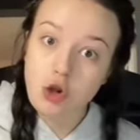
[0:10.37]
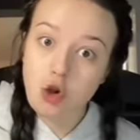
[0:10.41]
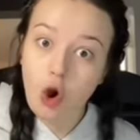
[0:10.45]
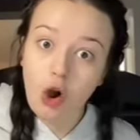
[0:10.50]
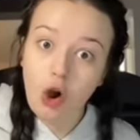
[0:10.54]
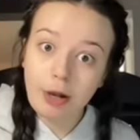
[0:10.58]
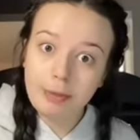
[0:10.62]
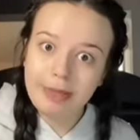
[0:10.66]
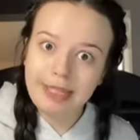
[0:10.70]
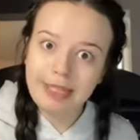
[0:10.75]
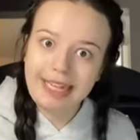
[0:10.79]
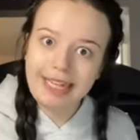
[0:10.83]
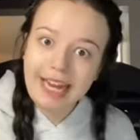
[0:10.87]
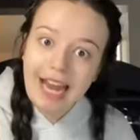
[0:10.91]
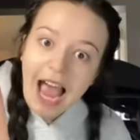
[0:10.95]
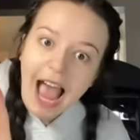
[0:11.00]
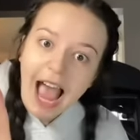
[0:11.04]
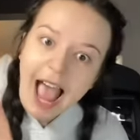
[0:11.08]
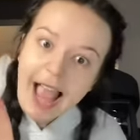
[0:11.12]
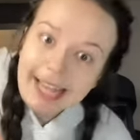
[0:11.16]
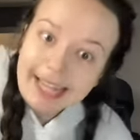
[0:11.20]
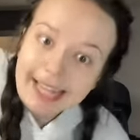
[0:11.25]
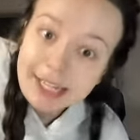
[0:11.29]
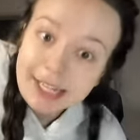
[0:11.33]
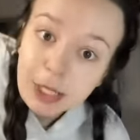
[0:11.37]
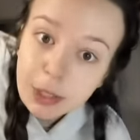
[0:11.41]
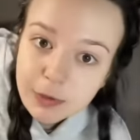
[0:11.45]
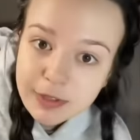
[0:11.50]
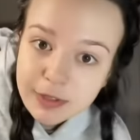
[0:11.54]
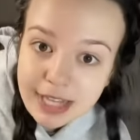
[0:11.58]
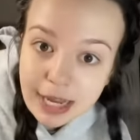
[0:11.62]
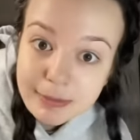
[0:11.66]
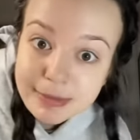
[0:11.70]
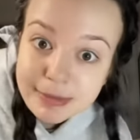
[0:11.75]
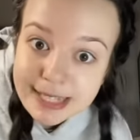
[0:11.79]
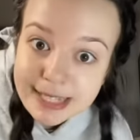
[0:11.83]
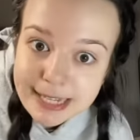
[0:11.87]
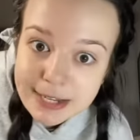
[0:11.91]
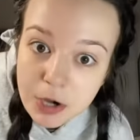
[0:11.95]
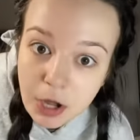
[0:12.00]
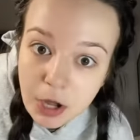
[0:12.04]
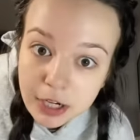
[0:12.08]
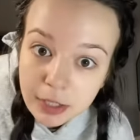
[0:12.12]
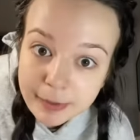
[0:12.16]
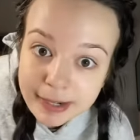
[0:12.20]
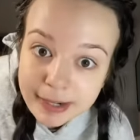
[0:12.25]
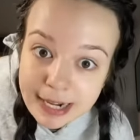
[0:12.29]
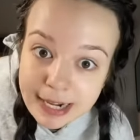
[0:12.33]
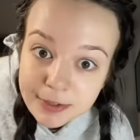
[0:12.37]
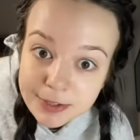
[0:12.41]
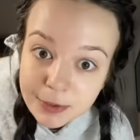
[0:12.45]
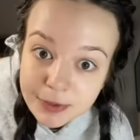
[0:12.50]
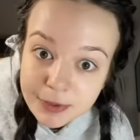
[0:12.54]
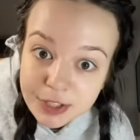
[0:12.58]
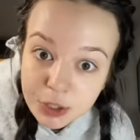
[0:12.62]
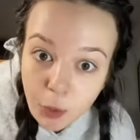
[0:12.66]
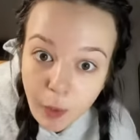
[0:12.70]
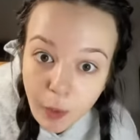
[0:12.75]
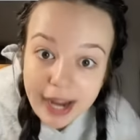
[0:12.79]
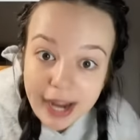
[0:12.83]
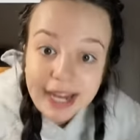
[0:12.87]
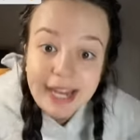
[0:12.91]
Normally, I can use, I'm sitting on it right now, so it's quiet